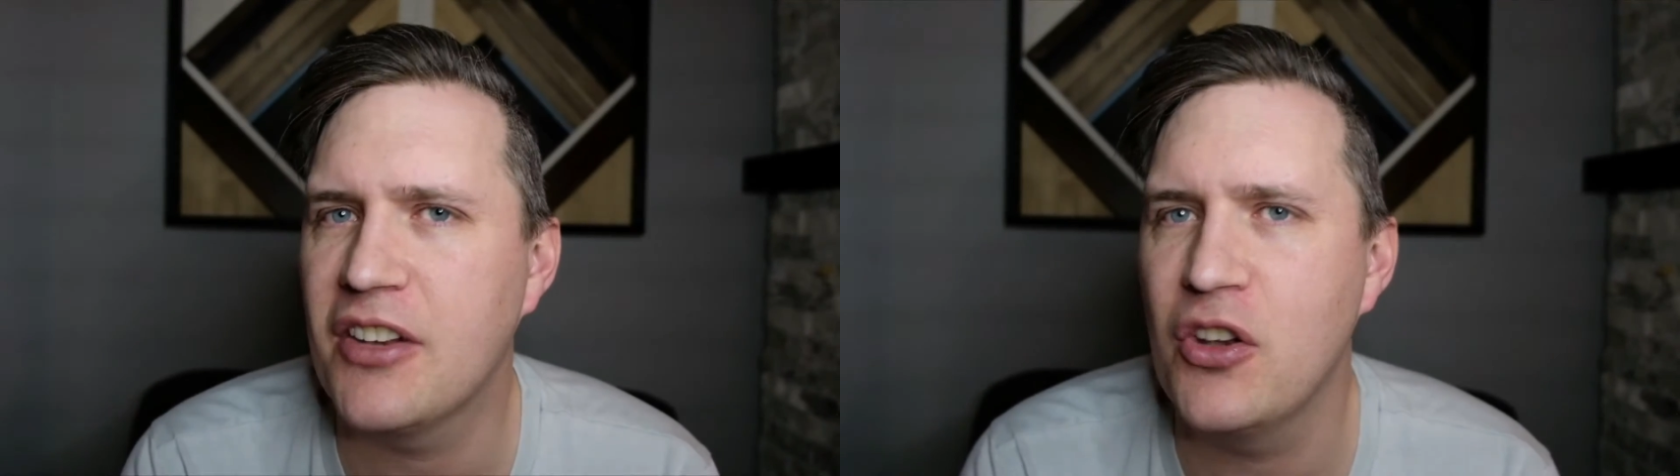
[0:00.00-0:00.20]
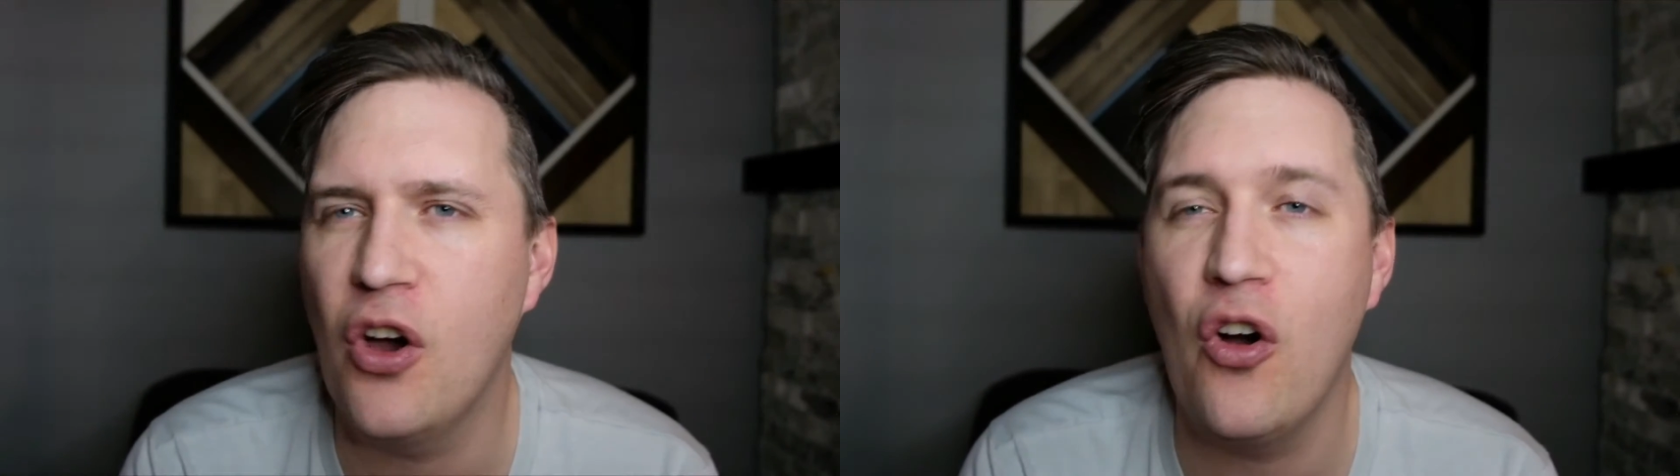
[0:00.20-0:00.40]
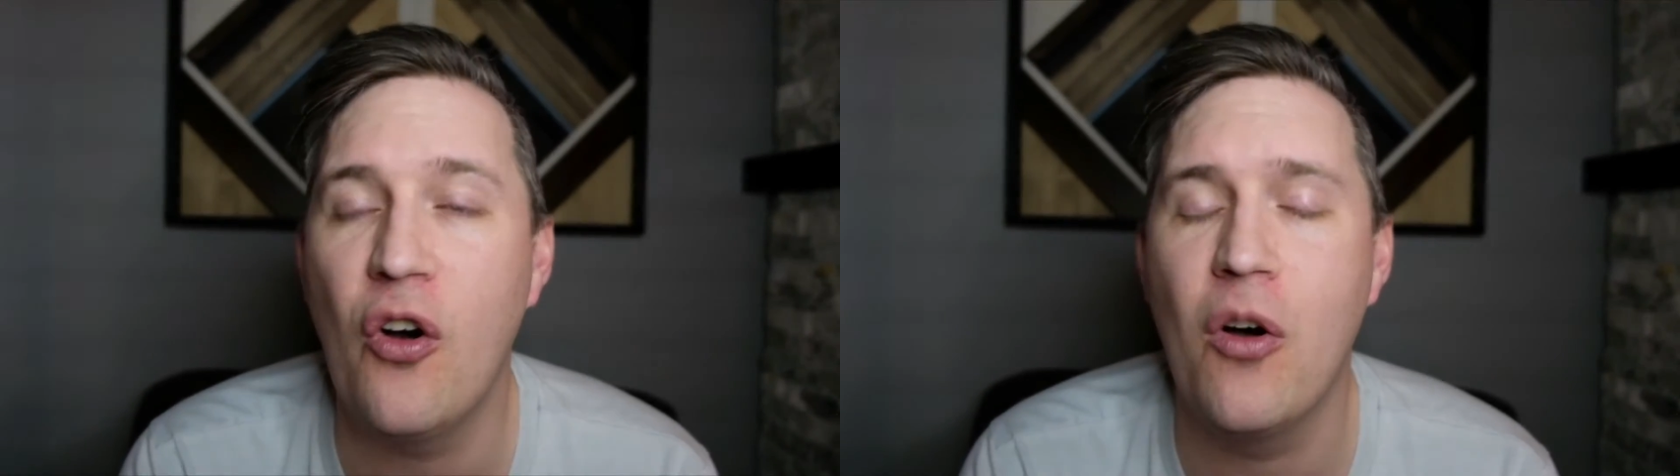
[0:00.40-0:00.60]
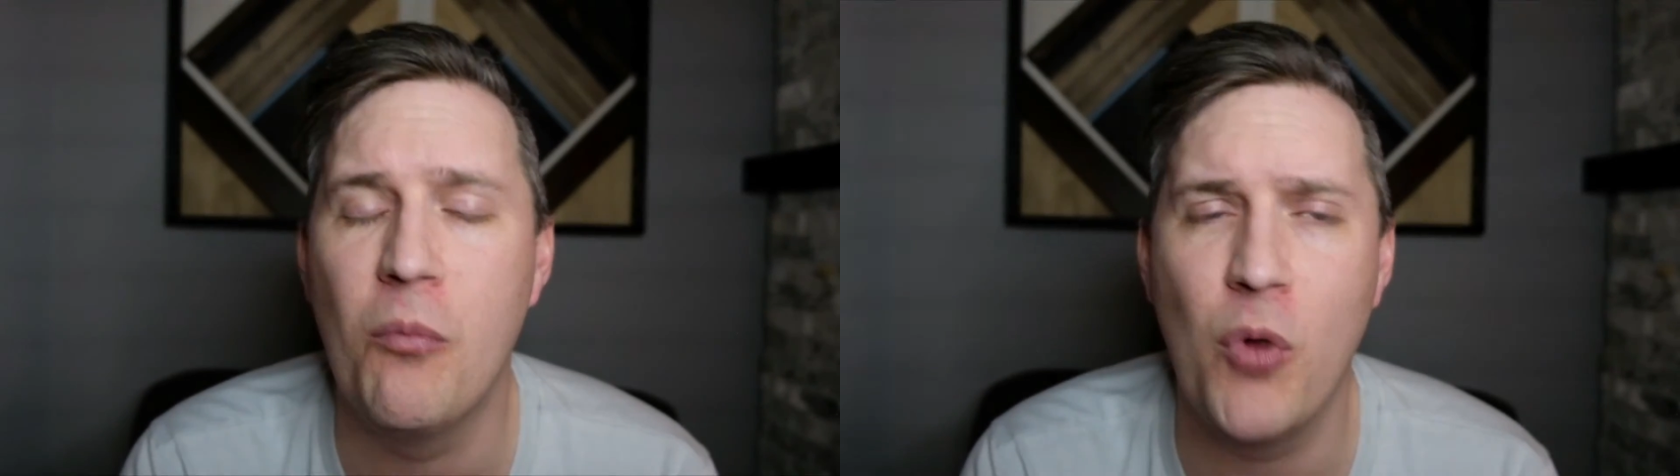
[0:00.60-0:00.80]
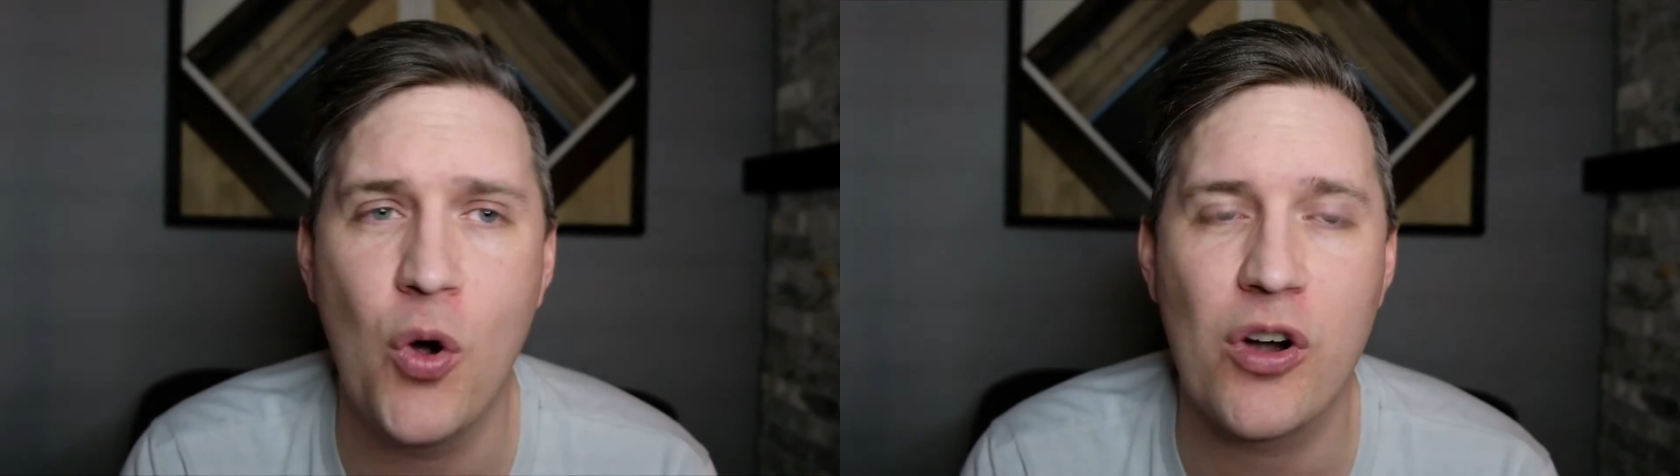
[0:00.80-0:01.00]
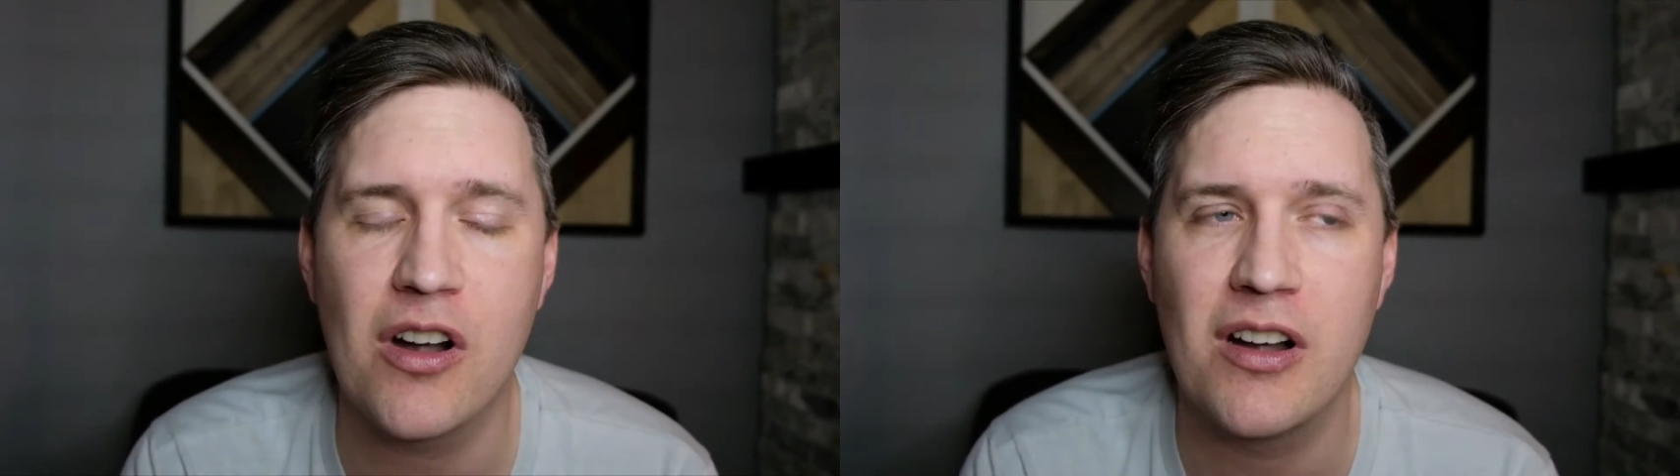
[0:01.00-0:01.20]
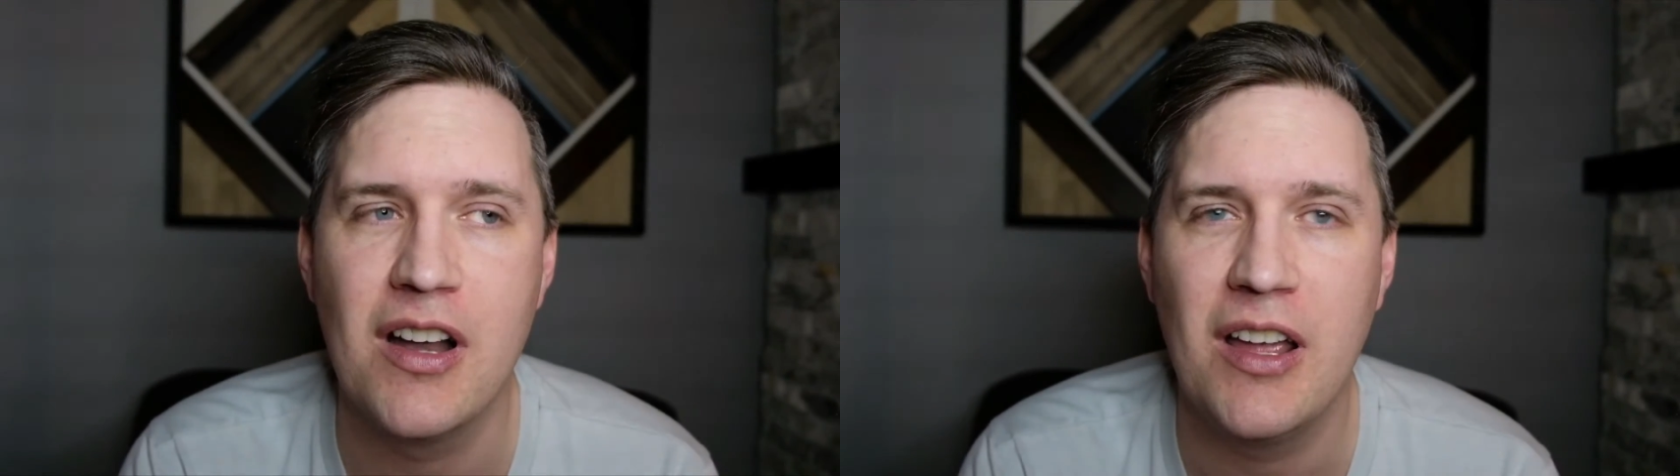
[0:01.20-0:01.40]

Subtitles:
to know more,